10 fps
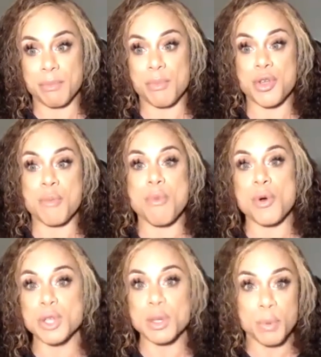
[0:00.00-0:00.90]
Your
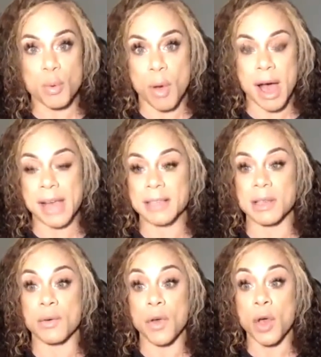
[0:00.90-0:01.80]
multiple whys
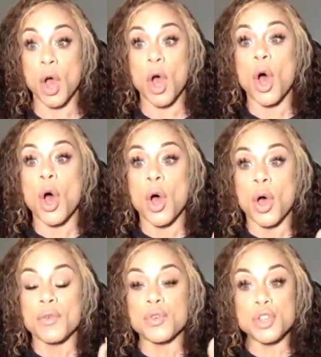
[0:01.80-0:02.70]
of
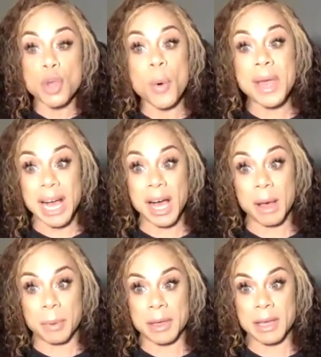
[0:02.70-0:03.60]
showing
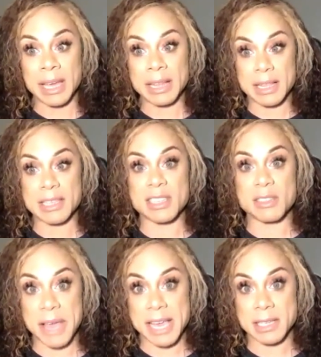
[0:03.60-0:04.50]
up in this
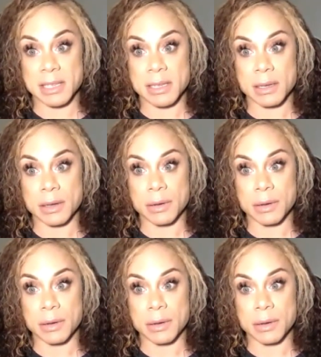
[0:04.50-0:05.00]
space,